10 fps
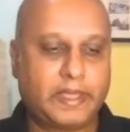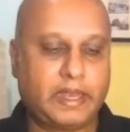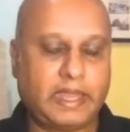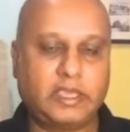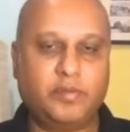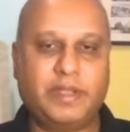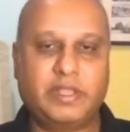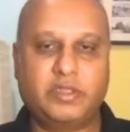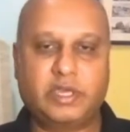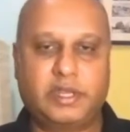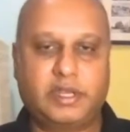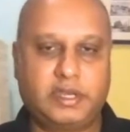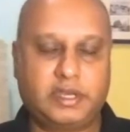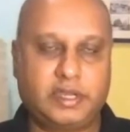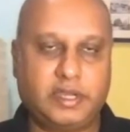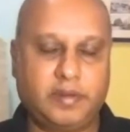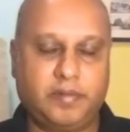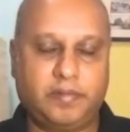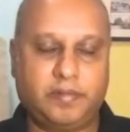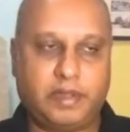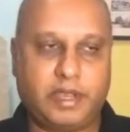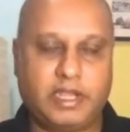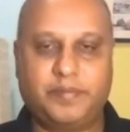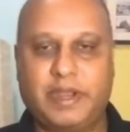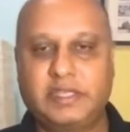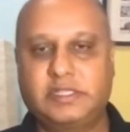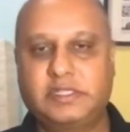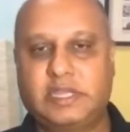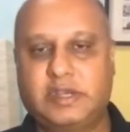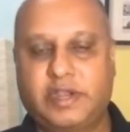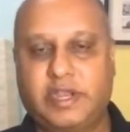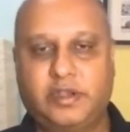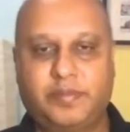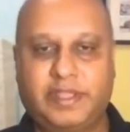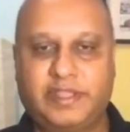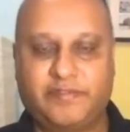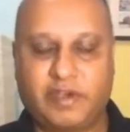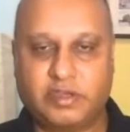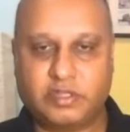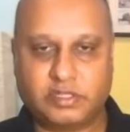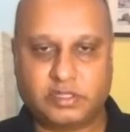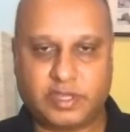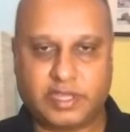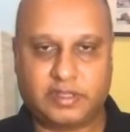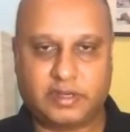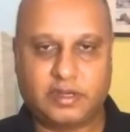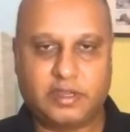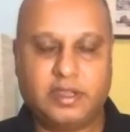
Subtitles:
Like you mentioned, enterprises are trying to bring their functions together.